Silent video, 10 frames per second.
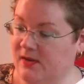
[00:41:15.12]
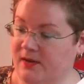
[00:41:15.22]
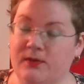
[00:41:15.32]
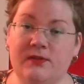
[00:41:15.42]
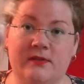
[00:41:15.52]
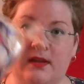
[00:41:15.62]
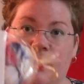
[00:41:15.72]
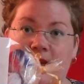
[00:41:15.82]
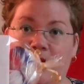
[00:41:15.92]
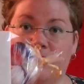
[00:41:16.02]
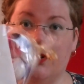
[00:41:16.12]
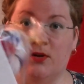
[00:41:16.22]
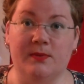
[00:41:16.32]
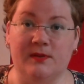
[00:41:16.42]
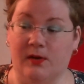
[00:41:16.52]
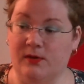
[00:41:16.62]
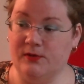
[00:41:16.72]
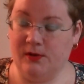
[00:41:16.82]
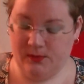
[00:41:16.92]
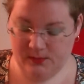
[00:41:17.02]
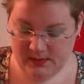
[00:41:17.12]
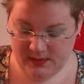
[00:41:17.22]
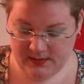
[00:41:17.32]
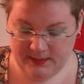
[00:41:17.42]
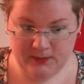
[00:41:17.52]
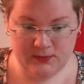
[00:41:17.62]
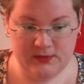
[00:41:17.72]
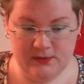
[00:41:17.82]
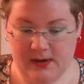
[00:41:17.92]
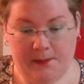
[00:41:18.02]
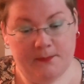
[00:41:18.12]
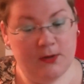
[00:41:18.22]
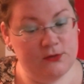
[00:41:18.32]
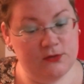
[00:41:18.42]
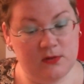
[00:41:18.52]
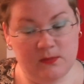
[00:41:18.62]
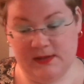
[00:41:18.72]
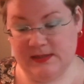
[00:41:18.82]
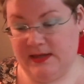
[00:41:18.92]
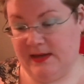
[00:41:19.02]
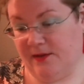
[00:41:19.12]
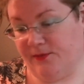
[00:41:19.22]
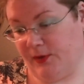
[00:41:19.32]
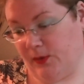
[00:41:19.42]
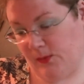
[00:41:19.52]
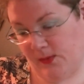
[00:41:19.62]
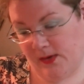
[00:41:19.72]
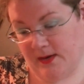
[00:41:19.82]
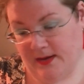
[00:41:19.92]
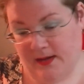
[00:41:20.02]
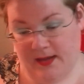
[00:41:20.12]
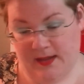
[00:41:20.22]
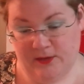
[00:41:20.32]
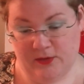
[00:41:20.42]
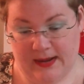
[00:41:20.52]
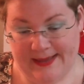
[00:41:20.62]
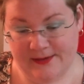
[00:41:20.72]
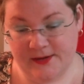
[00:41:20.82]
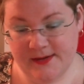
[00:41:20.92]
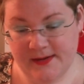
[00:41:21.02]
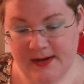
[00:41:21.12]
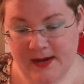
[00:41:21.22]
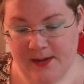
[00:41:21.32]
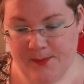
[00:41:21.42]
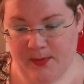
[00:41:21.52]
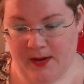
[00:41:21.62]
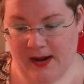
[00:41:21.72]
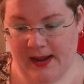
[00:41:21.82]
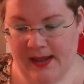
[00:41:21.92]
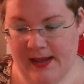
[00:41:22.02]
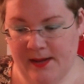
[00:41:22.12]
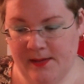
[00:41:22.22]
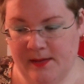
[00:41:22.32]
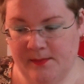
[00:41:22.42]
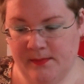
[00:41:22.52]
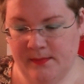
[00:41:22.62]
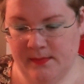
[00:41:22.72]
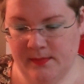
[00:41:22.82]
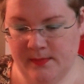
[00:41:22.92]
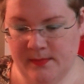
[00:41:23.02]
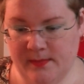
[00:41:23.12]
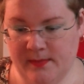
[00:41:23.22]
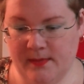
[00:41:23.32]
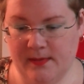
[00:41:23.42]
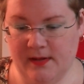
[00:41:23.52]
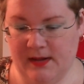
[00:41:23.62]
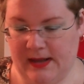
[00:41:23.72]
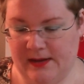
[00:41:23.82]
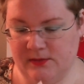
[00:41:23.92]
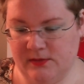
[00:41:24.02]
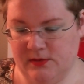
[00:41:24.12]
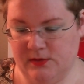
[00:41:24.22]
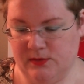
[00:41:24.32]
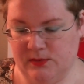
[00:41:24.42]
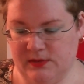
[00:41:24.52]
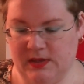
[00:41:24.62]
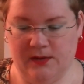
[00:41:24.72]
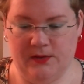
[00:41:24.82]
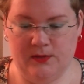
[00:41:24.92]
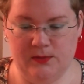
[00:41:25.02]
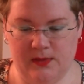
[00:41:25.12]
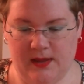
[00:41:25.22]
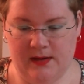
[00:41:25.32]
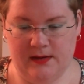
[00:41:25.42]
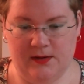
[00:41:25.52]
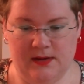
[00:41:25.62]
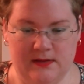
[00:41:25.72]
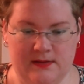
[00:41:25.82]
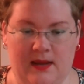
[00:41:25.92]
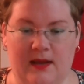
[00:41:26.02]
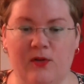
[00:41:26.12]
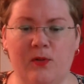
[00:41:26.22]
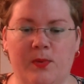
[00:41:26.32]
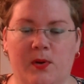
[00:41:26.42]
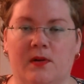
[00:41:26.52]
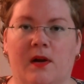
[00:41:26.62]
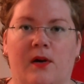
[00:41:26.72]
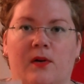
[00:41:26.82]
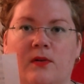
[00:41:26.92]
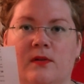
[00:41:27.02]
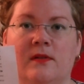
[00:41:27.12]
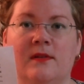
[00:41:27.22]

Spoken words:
closed and the envelope is also closed, so I'm not sure what's in there for you in your letter. But I am allowed to tell you that there is a coupon code